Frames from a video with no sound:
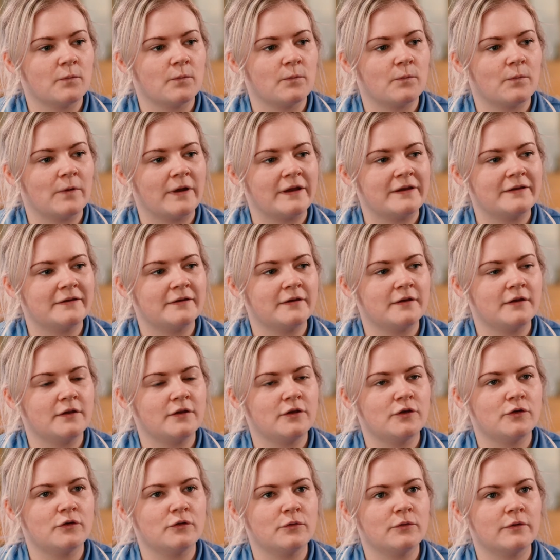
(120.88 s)
When
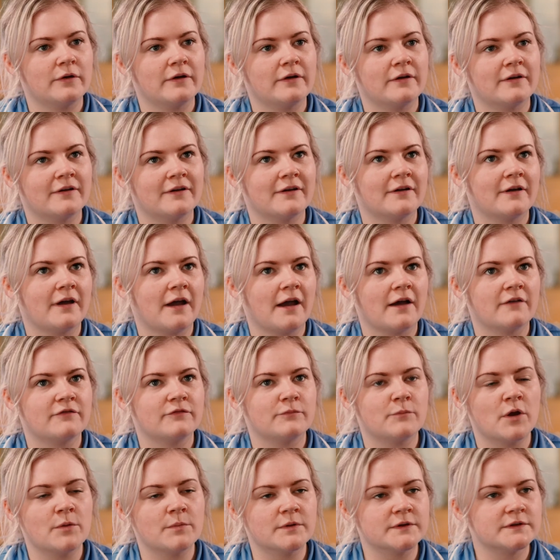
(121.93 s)
you
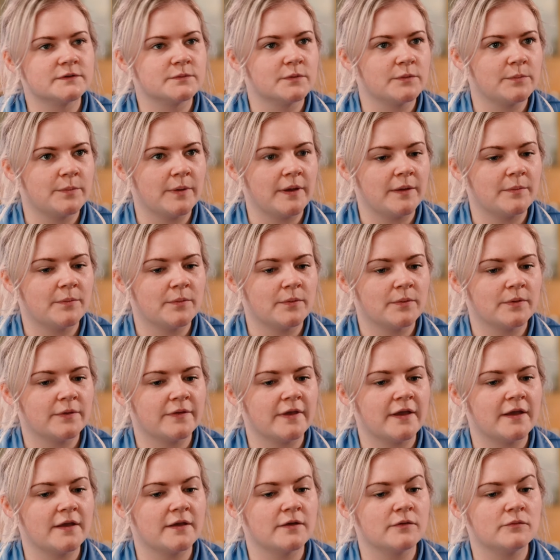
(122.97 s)
have moments with people
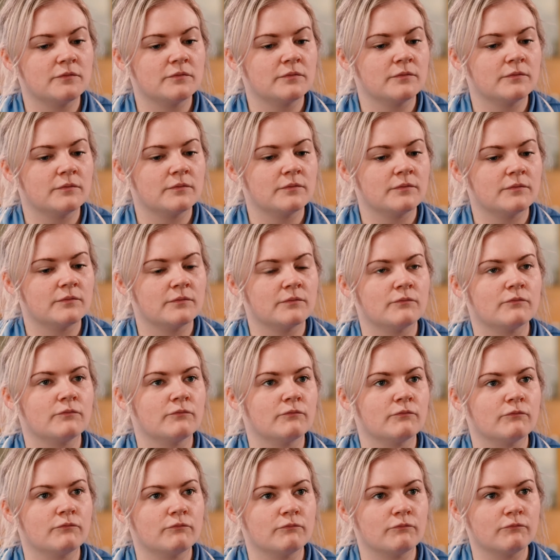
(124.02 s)
and they
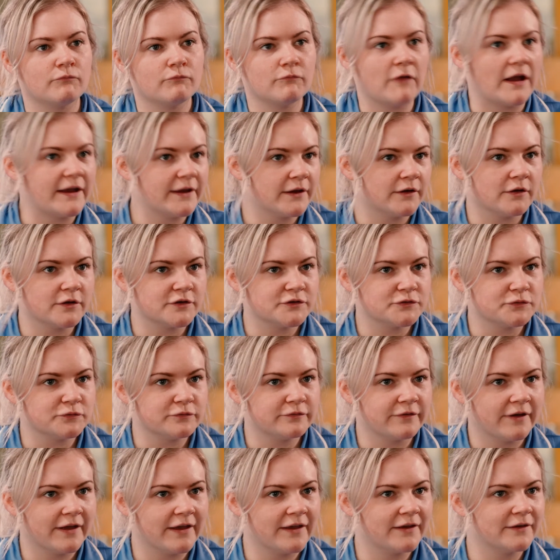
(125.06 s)
recognise your
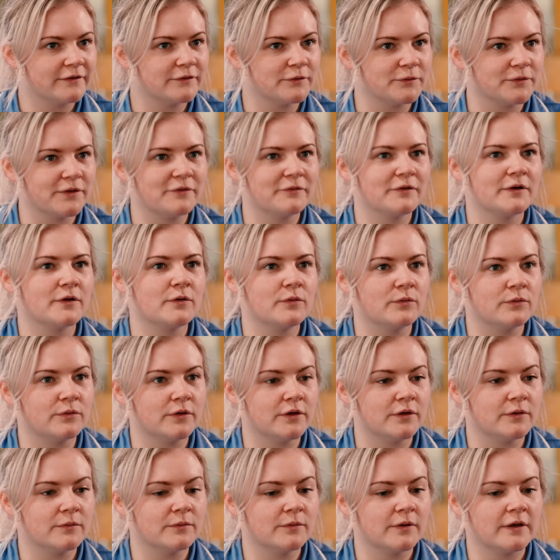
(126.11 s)
face or they recall
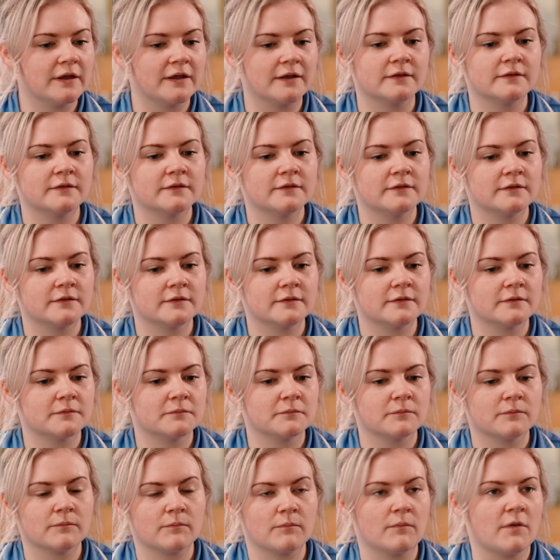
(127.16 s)
you, it's
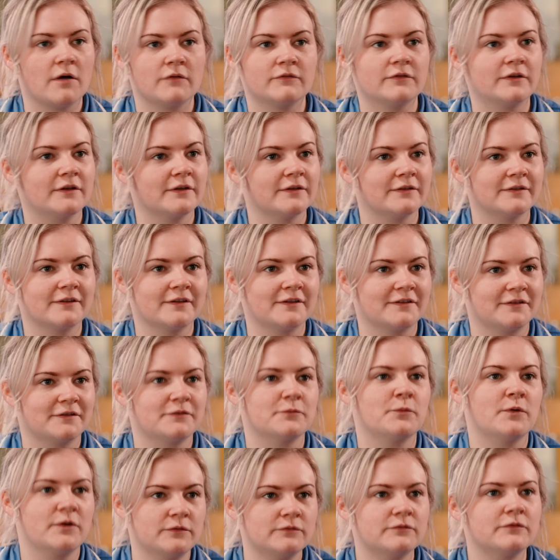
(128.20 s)
marvellous. It's a
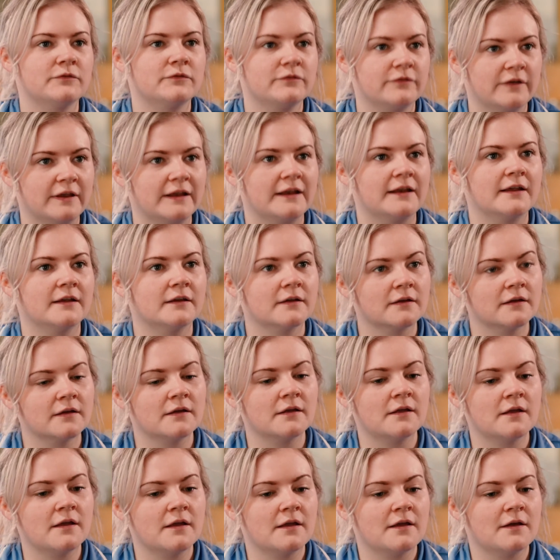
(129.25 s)
wonderful feeling,
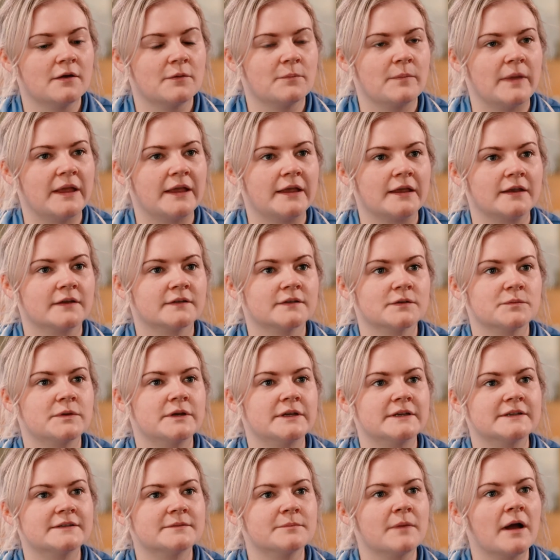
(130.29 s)
making
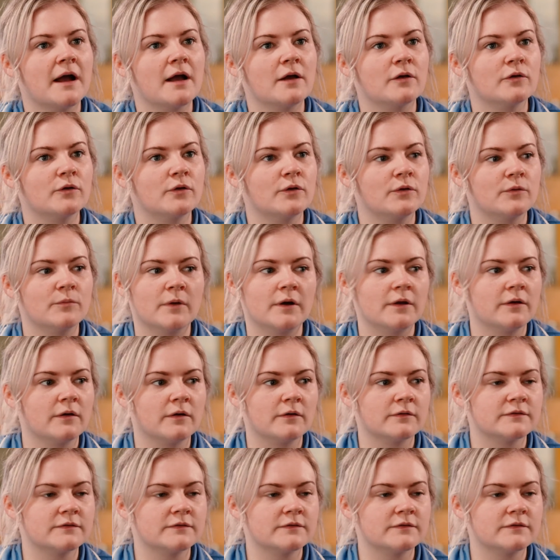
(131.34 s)
somebody smile who might not